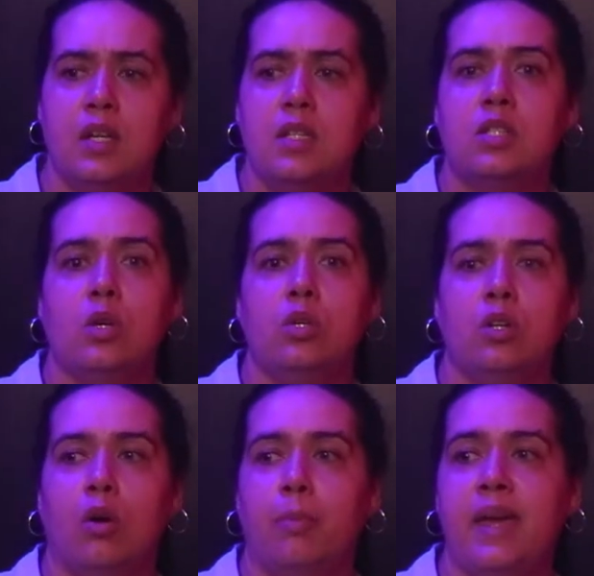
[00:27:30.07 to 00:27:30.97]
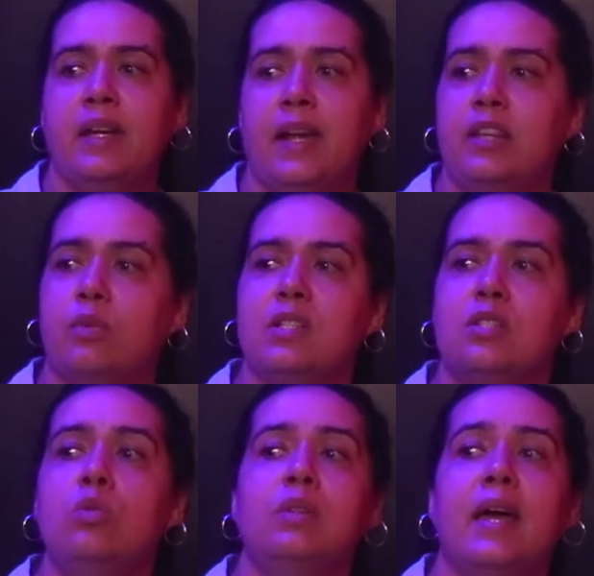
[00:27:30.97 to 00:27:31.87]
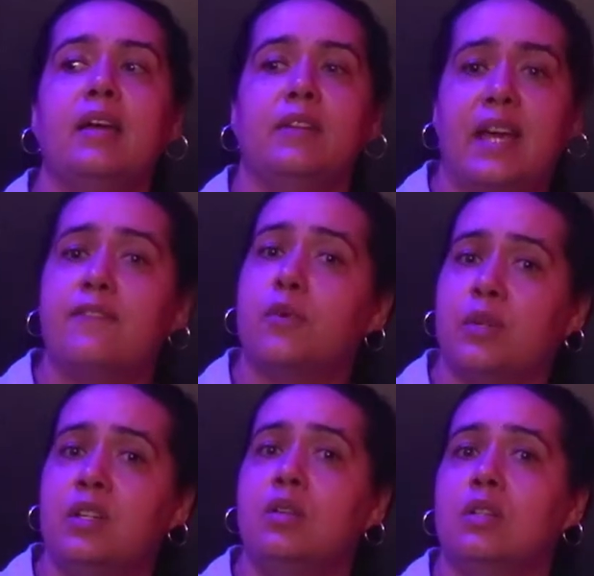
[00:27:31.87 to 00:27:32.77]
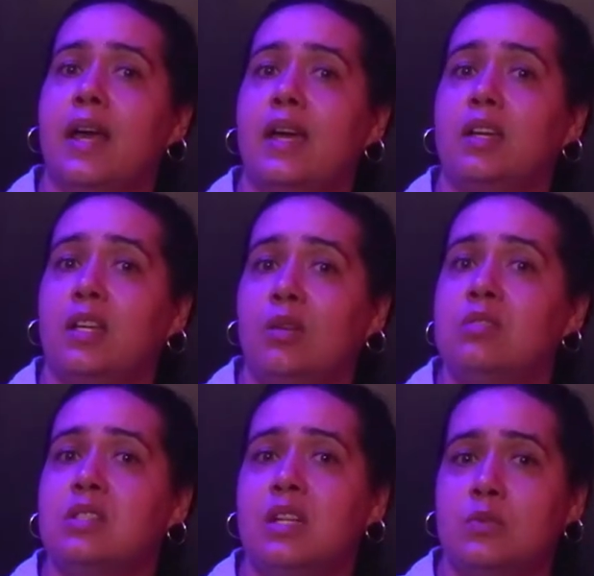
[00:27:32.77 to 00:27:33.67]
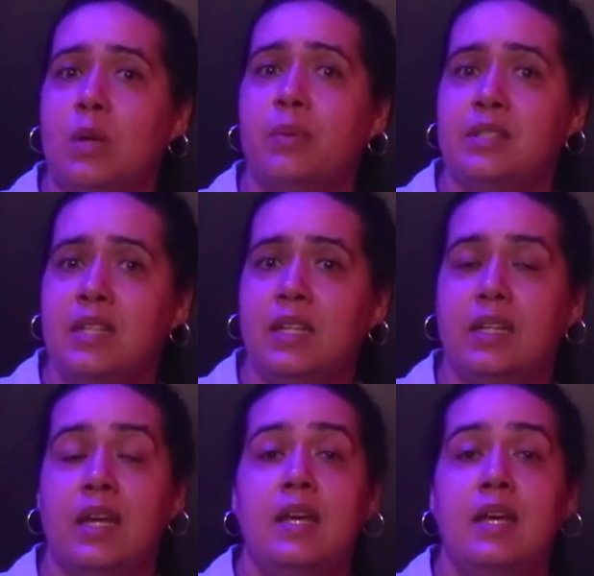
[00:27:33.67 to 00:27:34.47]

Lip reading: So, banging 832, like for real, Houston is represented.